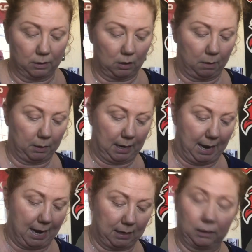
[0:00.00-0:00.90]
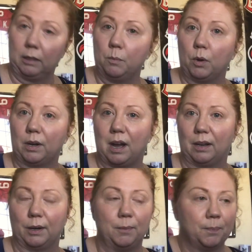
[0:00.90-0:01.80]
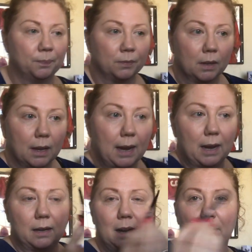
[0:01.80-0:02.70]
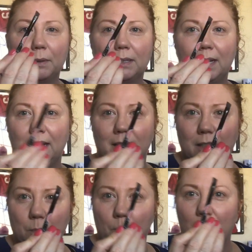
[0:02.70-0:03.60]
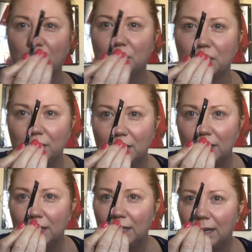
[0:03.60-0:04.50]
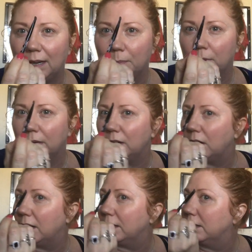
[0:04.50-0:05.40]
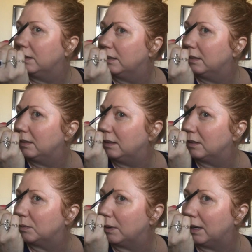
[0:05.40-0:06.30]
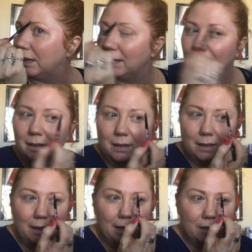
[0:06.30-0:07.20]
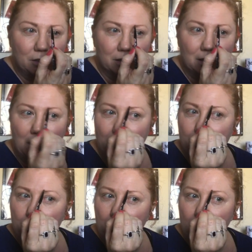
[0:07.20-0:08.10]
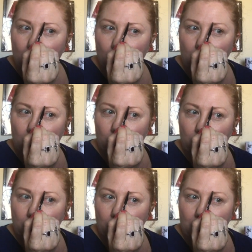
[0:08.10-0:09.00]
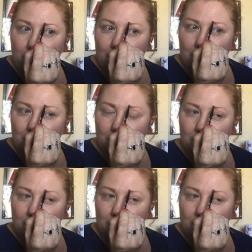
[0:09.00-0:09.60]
So I'm going to add a little more color, and I'm going to take this brush and put it on this way, and just line up the bottom where you had that